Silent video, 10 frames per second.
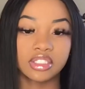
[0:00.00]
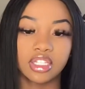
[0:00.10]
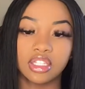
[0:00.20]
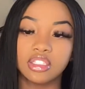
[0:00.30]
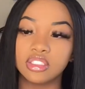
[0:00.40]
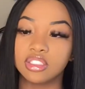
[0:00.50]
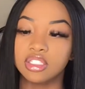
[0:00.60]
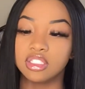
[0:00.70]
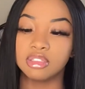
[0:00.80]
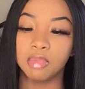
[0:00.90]
I think this
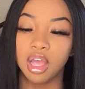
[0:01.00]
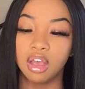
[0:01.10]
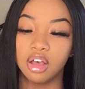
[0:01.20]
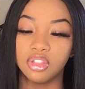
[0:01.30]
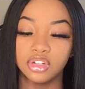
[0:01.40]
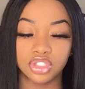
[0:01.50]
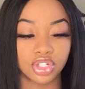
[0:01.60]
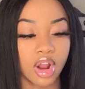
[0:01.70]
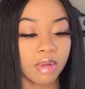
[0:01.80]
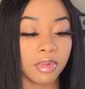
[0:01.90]
is my other
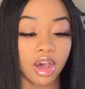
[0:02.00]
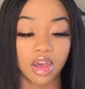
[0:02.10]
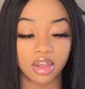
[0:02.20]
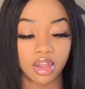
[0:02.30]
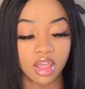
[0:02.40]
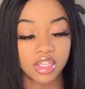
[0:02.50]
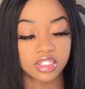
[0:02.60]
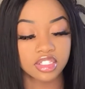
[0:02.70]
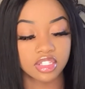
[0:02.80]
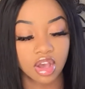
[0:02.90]
tripod.
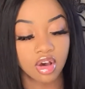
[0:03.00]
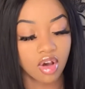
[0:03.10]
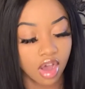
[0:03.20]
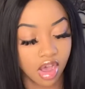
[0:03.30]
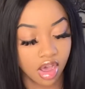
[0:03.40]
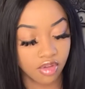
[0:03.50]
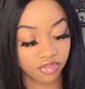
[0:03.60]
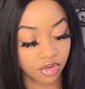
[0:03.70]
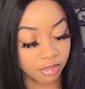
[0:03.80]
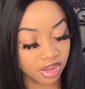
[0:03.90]
So
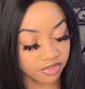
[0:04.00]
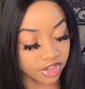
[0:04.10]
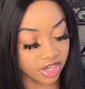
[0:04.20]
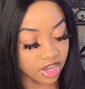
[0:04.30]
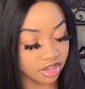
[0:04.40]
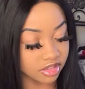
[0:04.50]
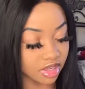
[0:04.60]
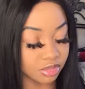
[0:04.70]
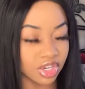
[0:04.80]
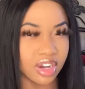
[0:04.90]
for my videos,
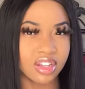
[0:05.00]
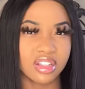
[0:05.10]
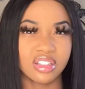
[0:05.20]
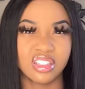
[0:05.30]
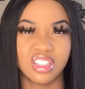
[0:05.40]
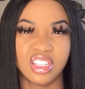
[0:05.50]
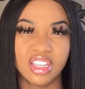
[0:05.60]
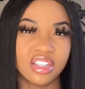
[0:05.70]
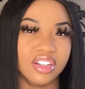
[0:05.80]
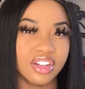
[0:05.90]
I'm trying to
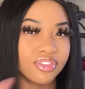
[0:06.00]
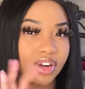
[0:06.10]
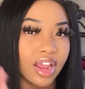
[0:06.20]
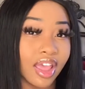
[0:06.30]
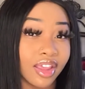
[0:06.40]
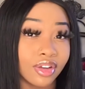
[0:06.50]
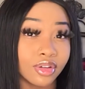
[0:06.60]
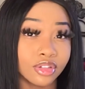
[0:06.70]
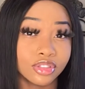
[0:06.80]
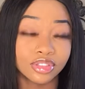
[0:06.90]
get different
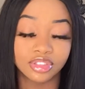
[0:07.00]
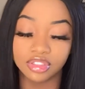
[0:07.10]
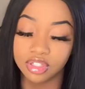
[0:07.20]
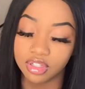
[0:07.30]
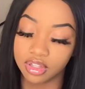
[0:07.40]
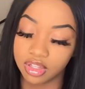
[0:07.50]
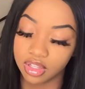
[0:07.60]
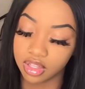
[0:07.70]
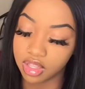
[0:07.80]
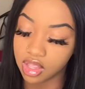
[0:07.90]
angles,
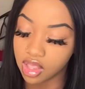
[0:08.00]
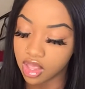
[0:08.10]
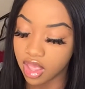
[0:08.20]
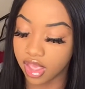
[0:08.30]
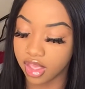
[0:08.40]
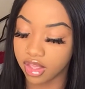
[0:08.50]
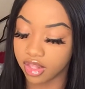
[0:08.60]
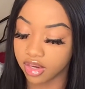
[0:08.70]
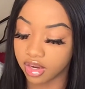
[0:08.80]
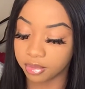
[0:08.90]

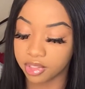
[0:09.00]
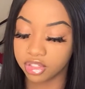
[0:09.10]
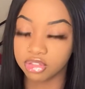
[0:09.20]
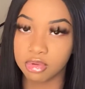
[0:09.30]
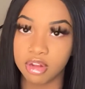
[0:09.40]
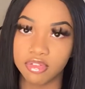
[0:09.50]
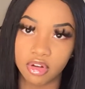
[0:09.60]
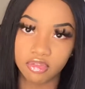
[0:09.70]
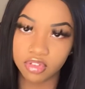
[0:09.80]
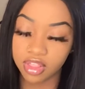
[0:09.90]
and I'm gonna use my
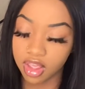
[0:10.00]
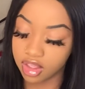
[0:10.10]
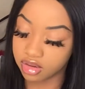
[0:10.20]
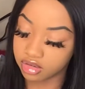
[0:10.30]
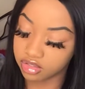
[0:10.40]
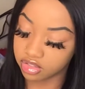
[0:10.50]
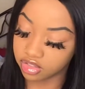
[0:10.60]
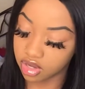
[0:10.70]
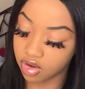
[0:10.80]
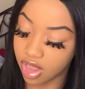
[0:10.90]
phone for that.
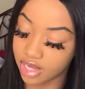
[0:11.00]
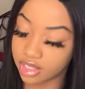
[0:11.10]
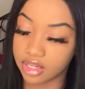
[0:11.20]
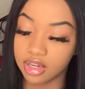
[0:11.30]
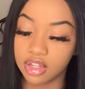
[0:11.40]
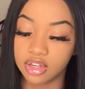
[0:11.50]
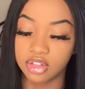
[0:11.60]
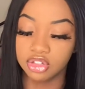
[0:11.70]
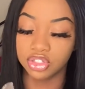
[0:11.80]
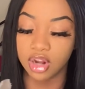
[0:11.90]
So I needed
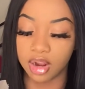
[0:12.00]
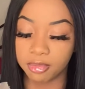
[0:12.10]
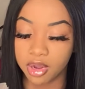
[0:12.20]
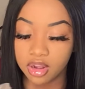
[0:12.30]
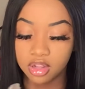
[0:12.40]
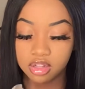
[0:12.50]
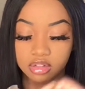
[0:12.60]
another tripod.